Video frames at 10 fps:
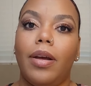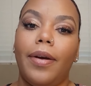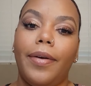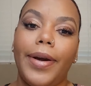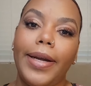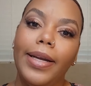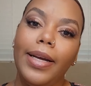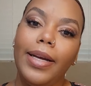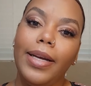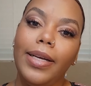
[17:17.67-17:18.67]
all right
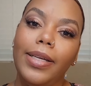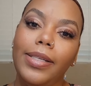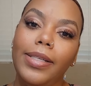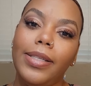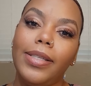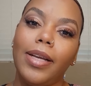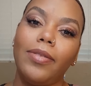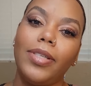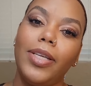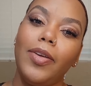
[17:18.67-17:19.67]
guys I'll
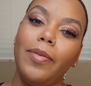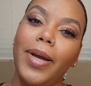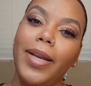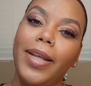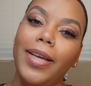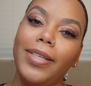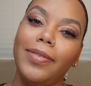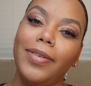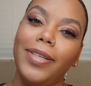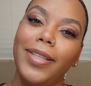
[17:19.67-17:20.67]
see you in my next
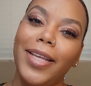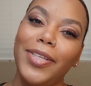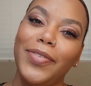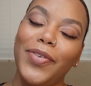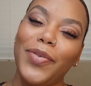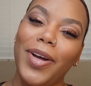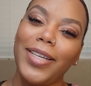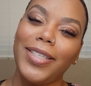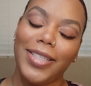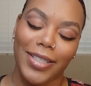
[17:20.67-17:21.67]
one thanks for
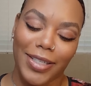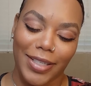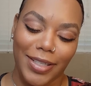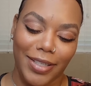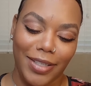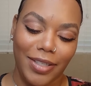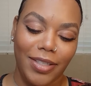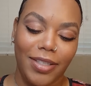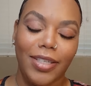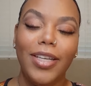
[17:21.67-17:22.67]
watching
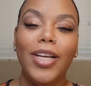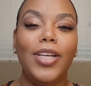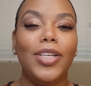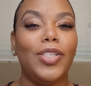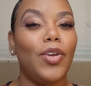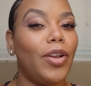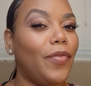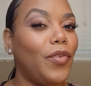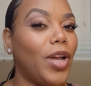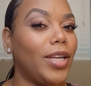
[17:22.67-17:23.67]
so, and
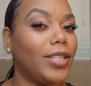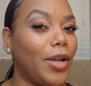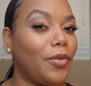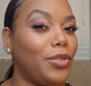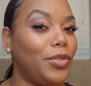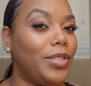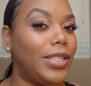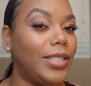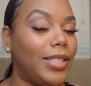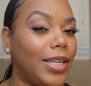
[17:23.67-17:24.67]
if you guys like what you've
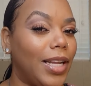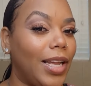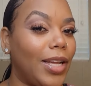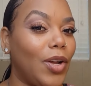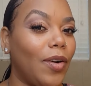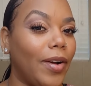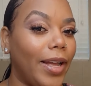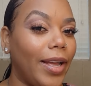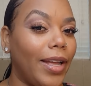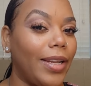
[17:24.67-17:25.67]
seen today, go
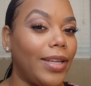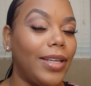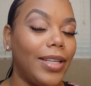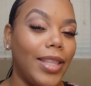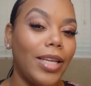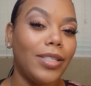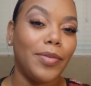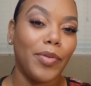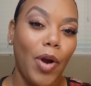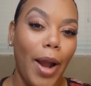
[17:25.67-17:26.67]
ahead and hit that
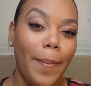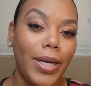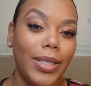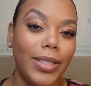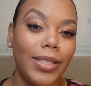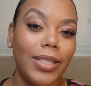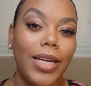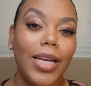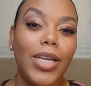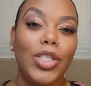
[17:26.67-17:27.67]
subscribe button
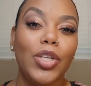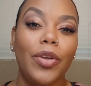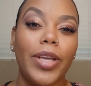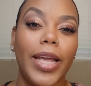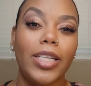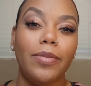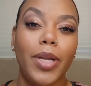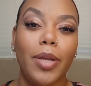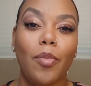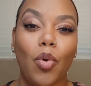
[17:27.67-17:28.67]
so you can catch
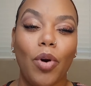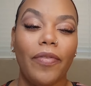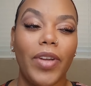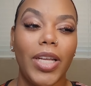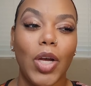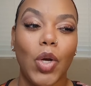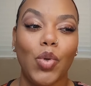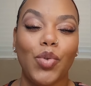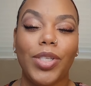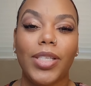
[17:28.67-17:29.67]
many more
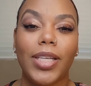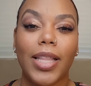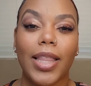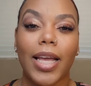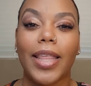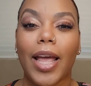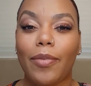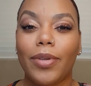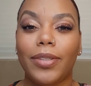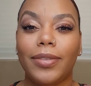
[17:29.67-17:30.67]
videos like that
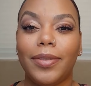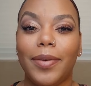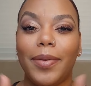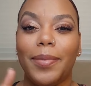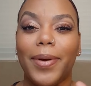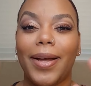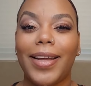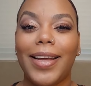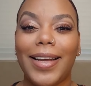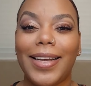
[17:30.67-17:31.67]
one. Bye,
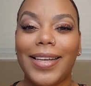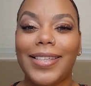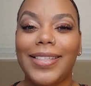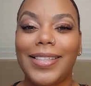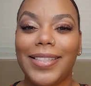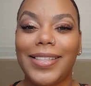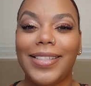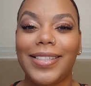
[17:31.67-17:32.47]
guys.